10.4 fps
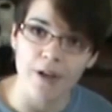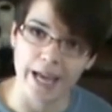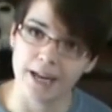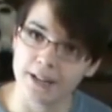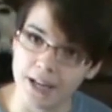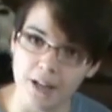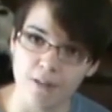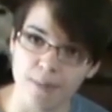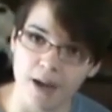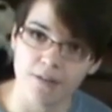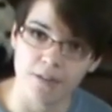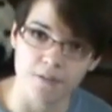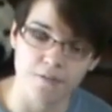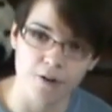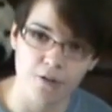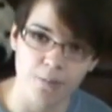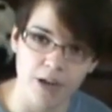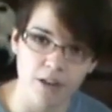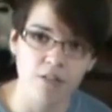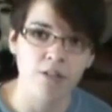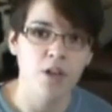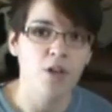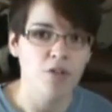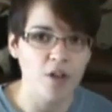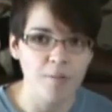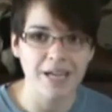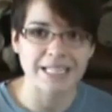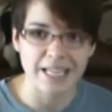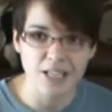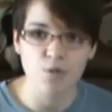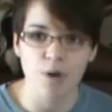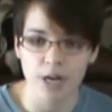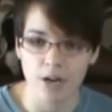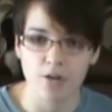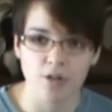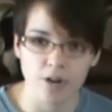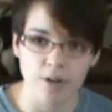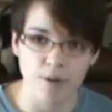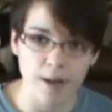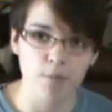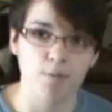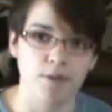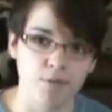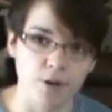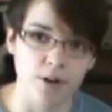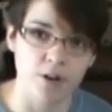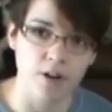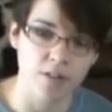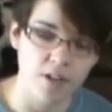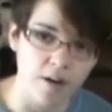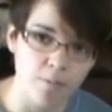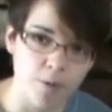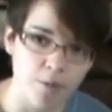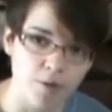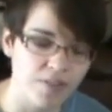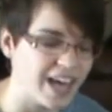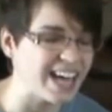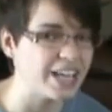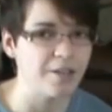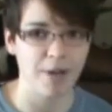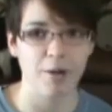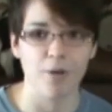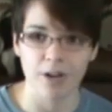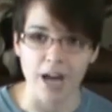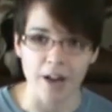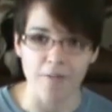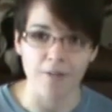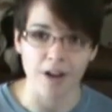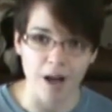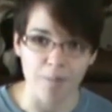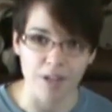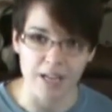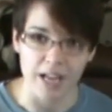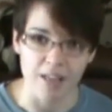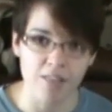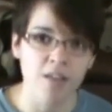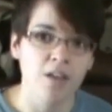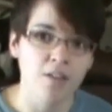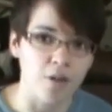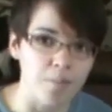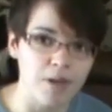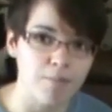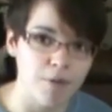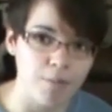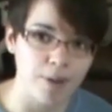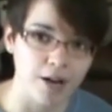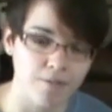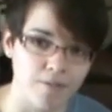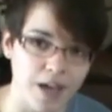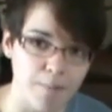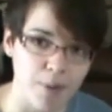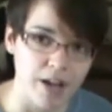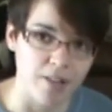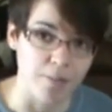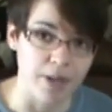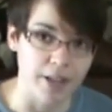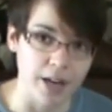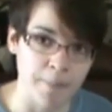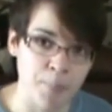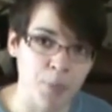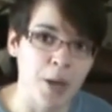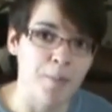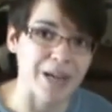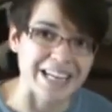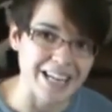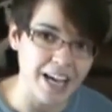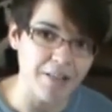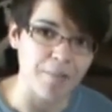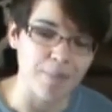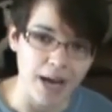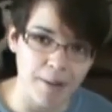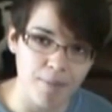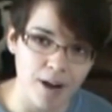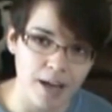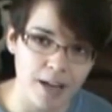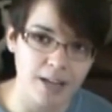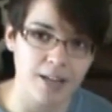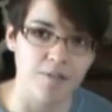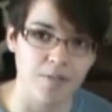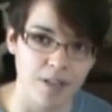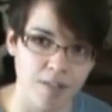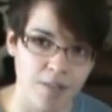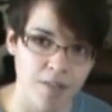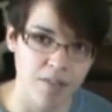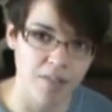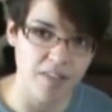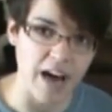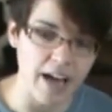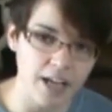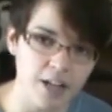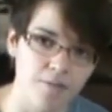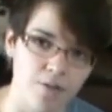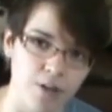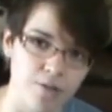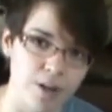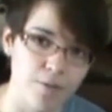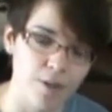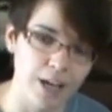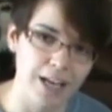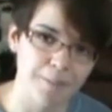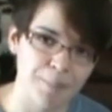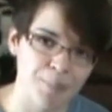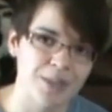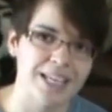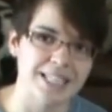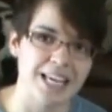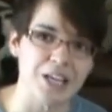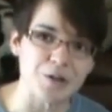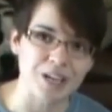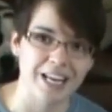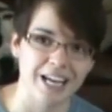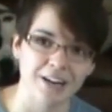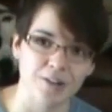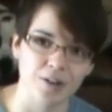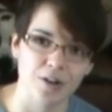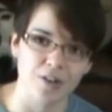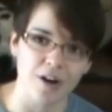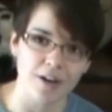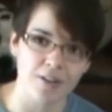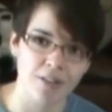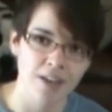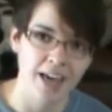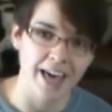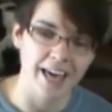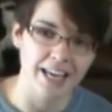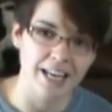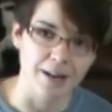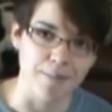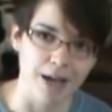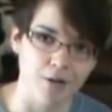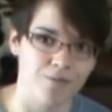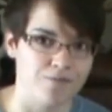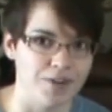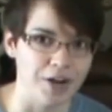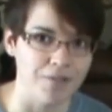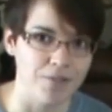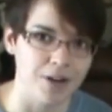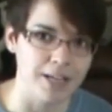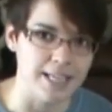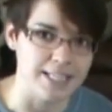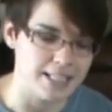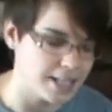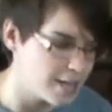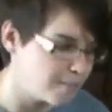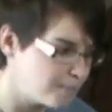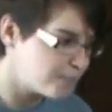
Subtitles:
handling his mouth in the first place. So it might take 20 or 30 reps before your dog's comfortable with that. You might work on it for a couple of days. So be prepared for that possibility. But a nice byproduct of this style of retrieve training is that you can handle your dog's head and mouth very, very easily.